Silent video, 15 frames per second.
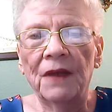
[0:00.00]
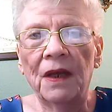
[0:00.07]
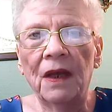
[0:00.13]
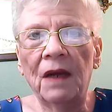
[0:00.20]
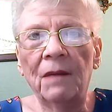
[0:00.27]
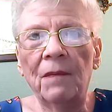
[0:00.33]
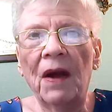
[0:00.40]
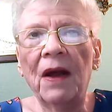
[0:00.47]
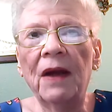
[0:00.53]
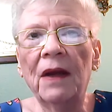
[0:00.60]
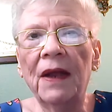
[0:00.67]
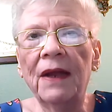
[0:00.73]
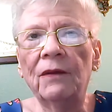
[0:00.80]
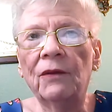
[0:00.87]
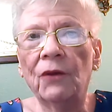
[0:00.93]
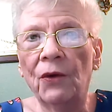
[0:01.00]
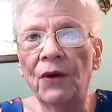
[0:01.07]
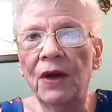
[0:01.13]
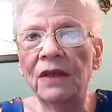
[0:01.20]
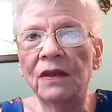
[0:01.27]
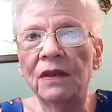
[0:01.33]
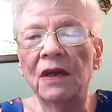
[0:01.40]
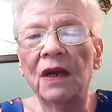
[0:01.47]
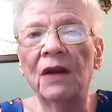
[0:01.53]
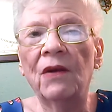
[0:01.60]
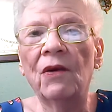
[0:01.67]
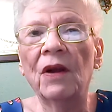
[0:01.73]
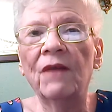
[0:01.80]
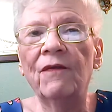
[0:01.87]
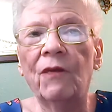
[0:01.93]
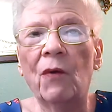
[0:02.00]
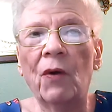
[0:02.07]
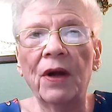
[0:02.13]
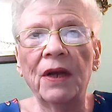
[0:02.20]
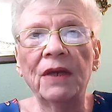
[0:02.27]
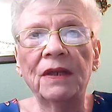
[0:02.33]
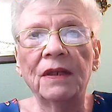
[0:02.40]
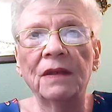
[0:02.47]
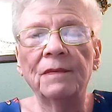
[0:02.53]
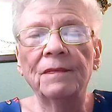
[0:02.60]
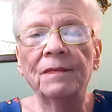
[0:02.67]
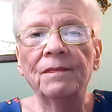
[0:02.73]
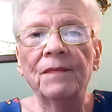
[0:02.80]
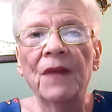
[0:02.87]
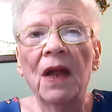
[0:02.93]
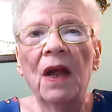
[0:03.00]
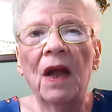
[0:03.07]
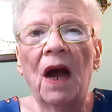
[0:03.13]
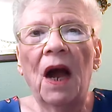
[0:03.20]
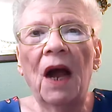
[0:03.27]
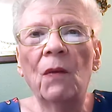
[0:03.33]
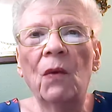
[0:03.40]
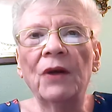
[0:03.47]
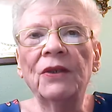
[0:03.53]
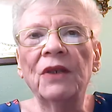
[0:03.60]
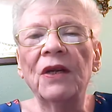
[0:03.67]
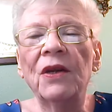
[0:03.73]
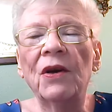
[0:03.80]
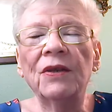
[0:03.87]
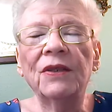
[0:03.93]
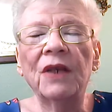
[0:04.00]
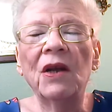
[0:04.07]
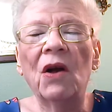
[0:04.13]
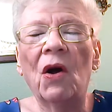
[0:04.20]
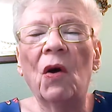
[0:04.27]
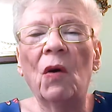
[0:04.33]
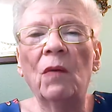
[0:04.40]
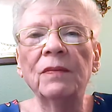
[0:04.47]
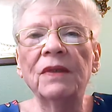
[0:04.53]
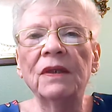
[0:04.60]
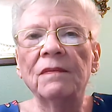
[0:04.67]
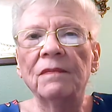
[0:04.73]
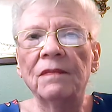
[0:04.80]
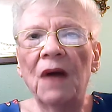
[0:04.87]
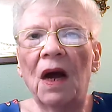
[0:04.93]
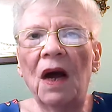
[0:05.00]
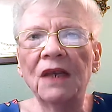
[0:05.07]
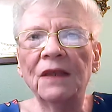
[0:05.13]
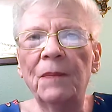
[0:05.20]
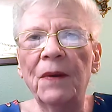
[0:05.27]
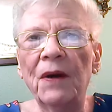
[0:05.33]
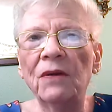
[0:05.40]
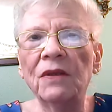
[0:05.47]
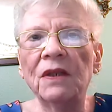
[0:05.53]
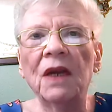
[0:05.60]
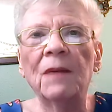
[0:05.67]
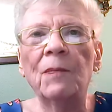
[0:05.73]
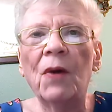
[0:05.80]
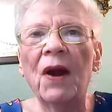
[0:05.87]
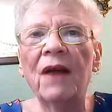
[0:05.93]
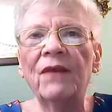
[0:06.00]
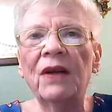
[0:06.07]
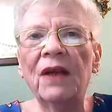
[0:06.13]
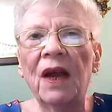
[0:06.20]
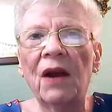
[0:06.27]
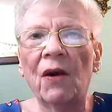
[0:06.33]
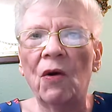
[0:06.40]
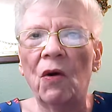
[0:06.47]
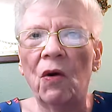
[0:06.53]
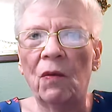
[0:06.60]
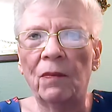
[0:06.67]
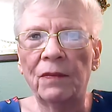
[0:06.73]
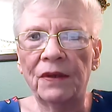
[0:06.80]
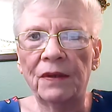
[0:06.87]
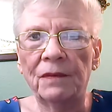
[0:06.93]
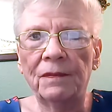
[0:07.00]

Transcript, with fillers: in my late 30s and early 40s. I worked in nursing homes, hospitals, and private care homes.